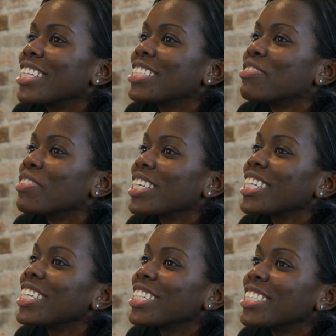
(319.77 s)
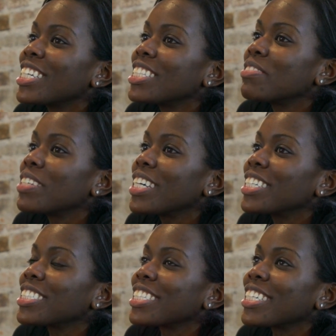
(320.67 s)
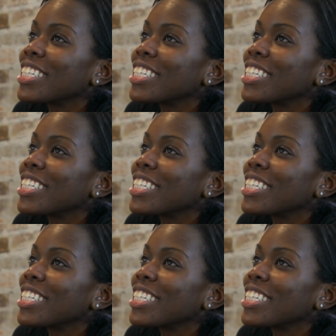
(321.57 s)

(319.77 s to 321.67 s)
this really irritates me actually.